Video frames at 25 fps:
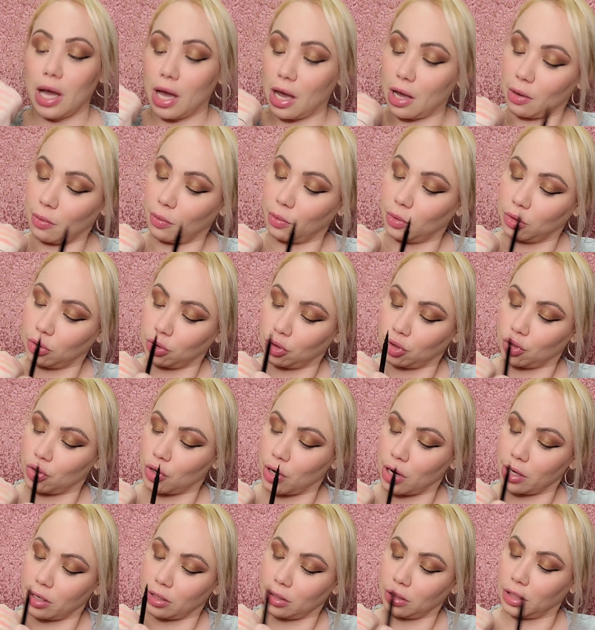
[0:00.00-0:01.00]
I will
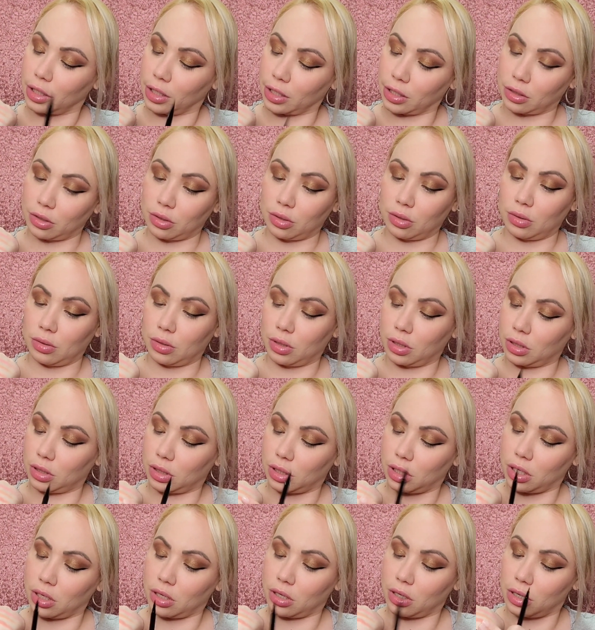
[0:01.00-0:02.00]
try to like do this
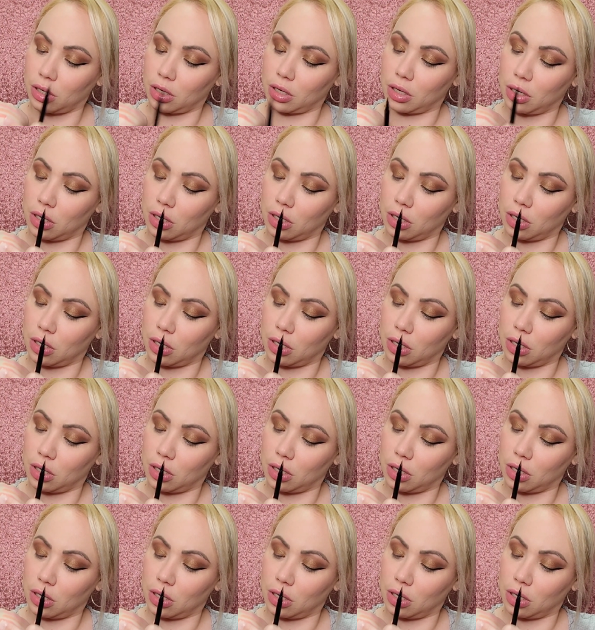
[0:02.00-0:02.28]
here.